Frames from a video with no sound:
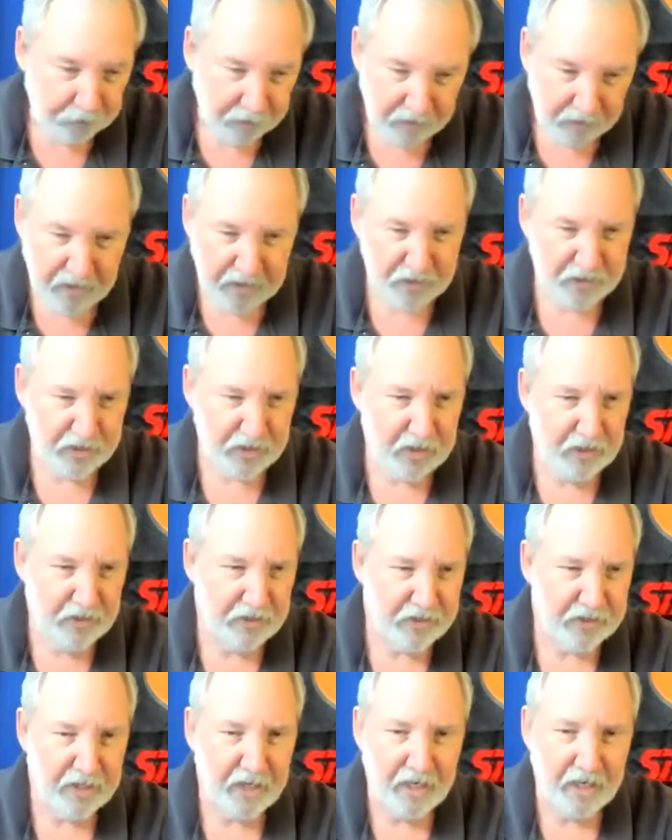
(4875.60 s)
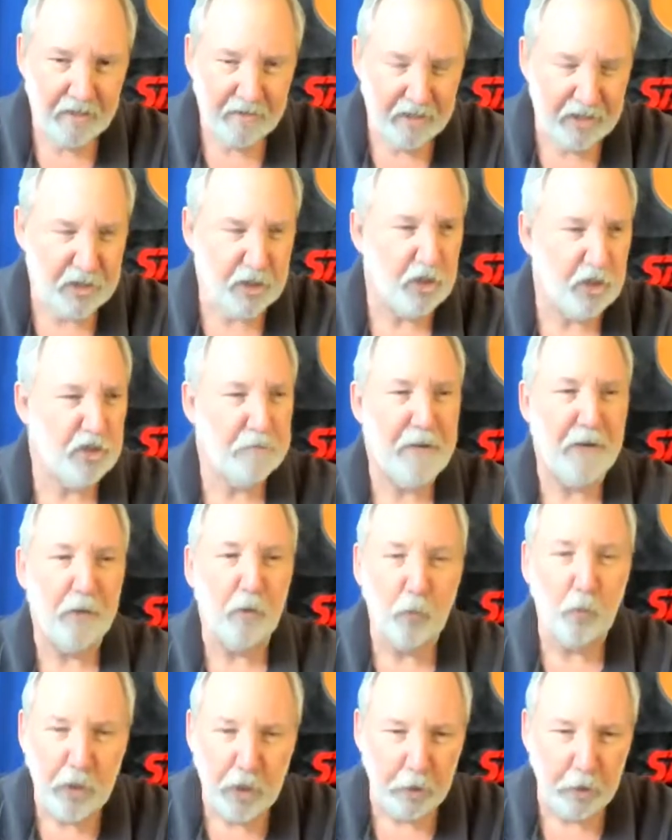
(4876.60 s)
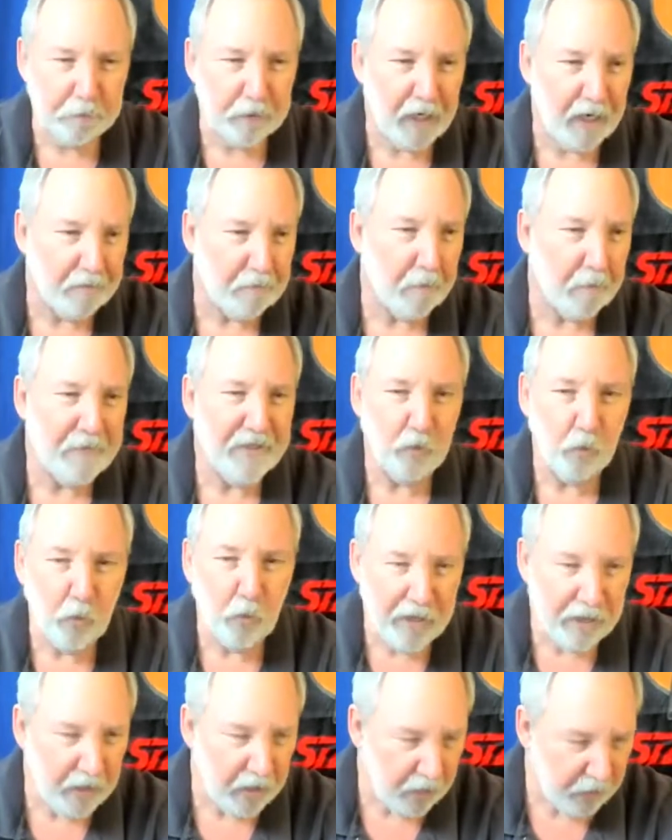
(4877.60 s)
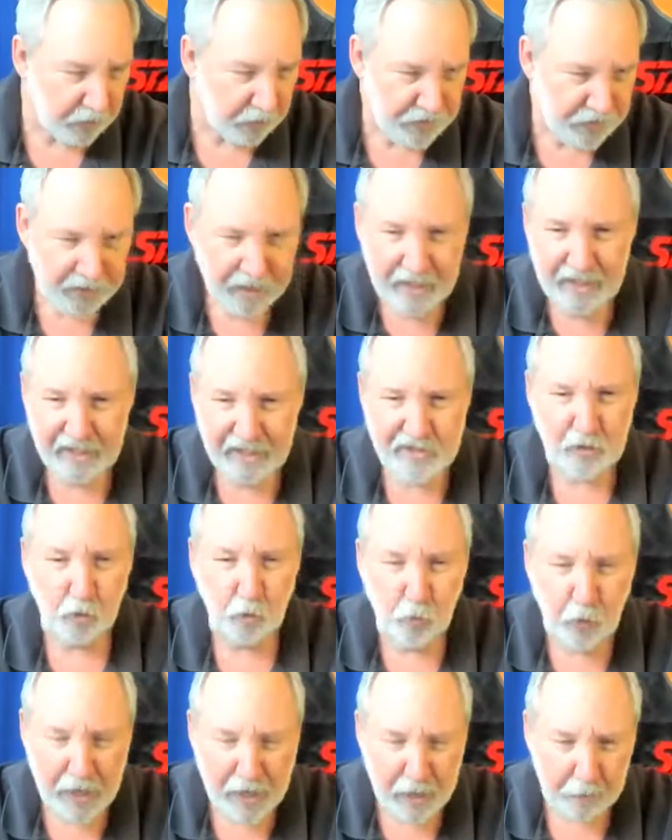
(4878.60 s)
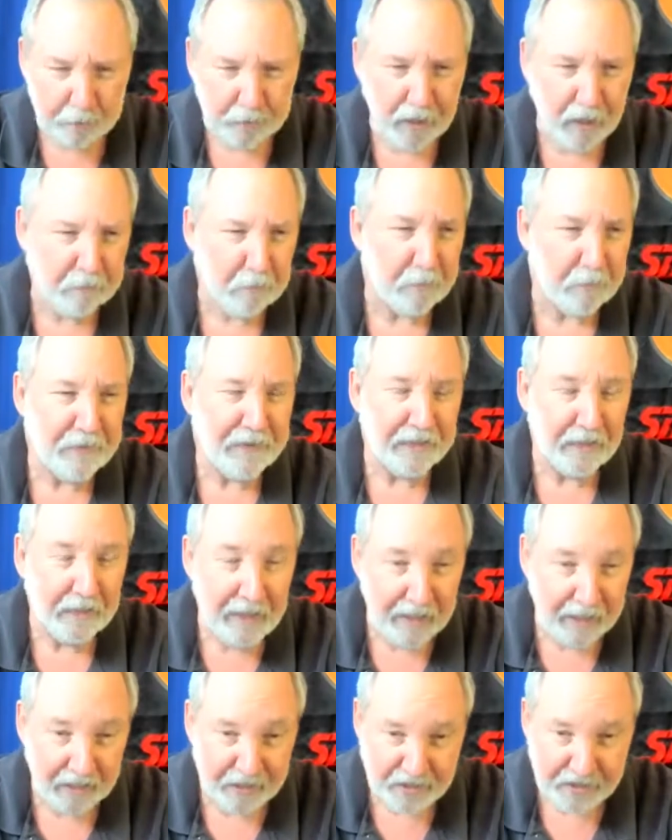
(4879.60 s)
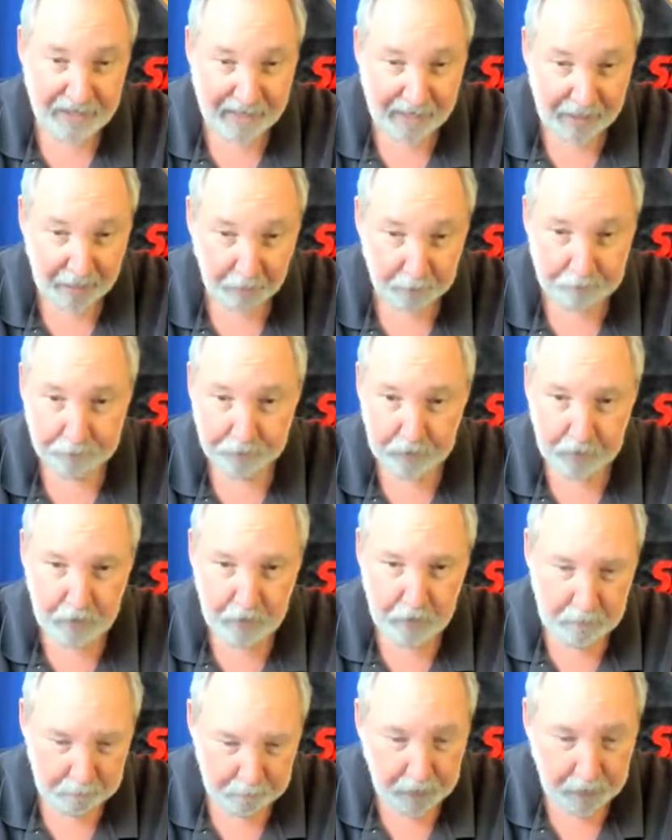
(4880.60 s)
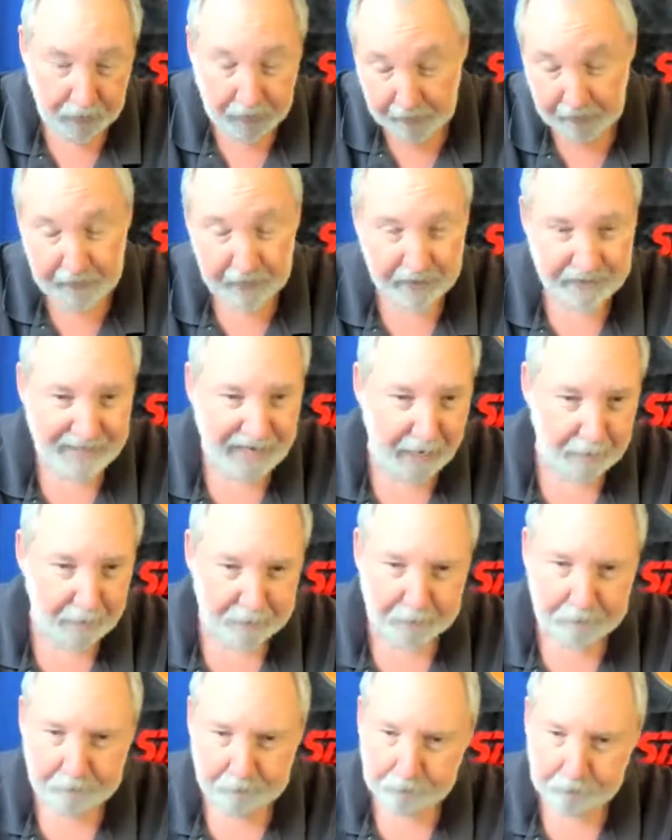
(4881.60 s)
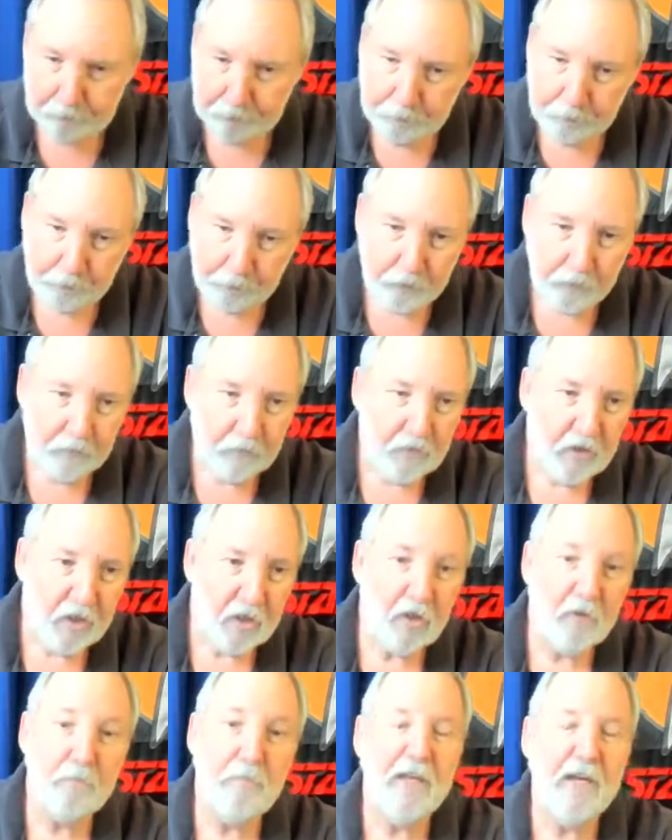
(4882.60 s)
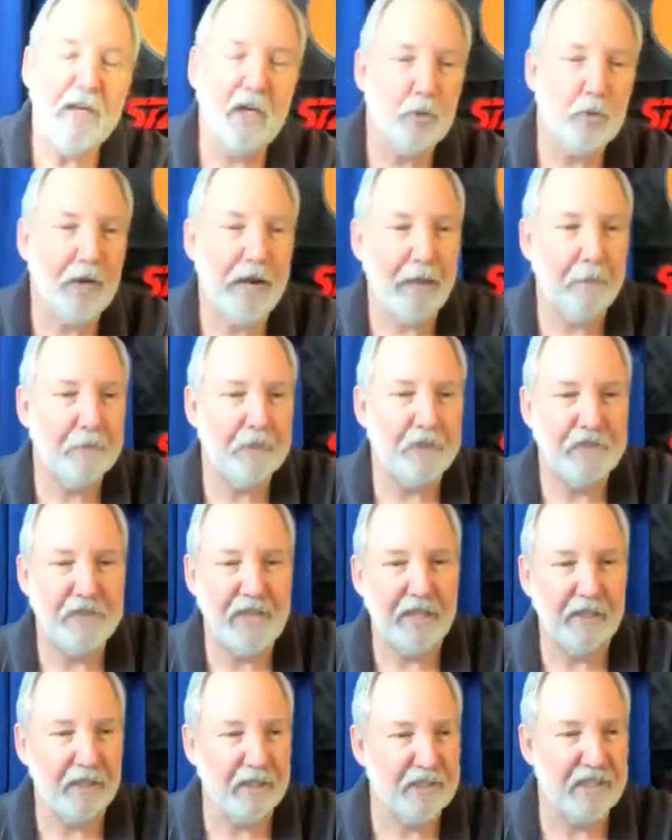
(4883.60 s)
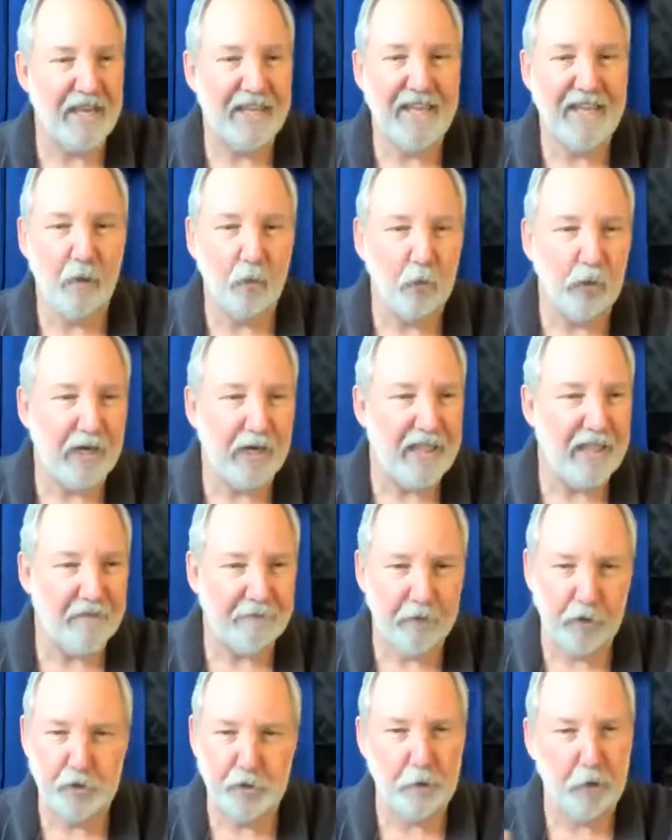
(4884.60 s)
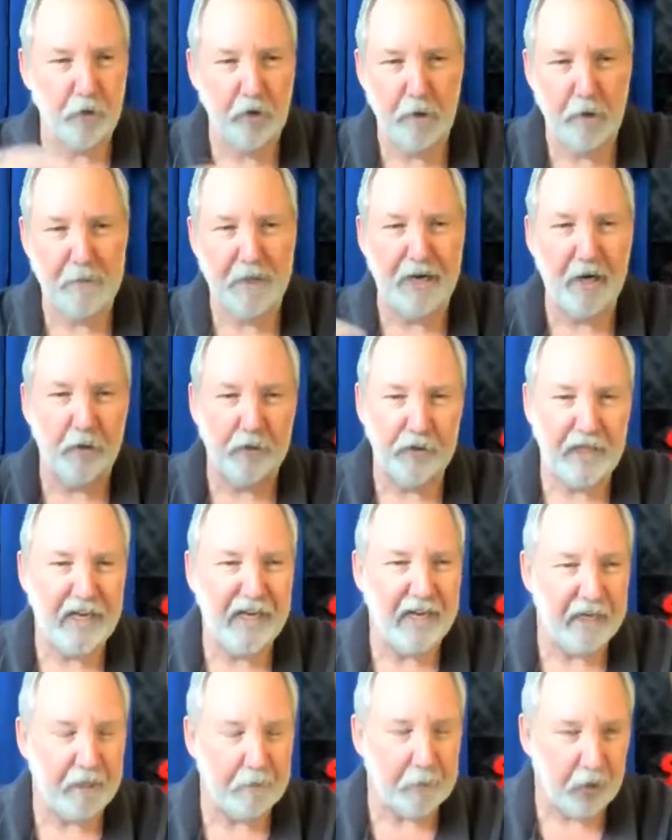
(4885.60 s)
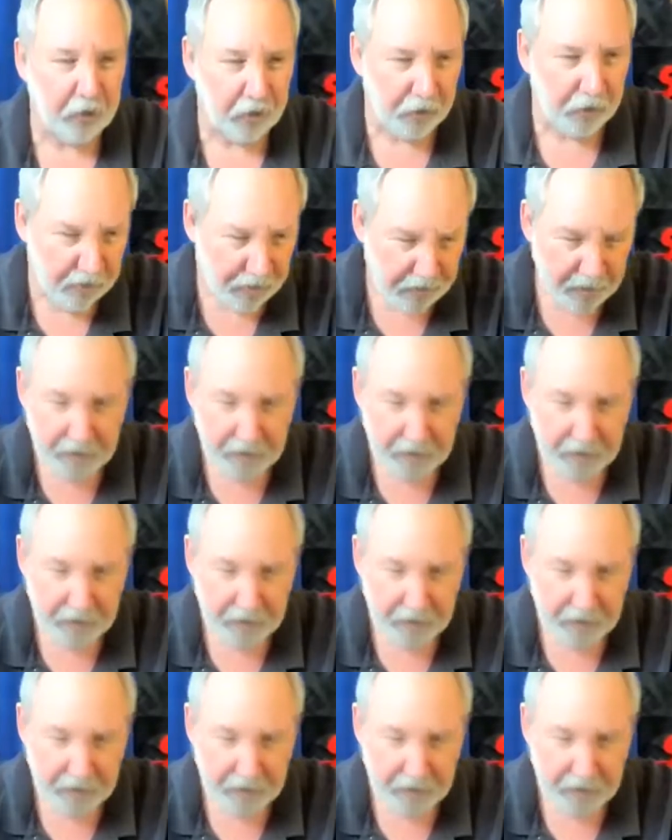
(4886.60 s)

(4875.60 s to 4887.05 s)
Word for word: this is uh, this used to be a real problem in Windows. It's a rare problem in Linux now, but it does happen. Because what happens now? Let's say I get rid of that first program I don't need anymore.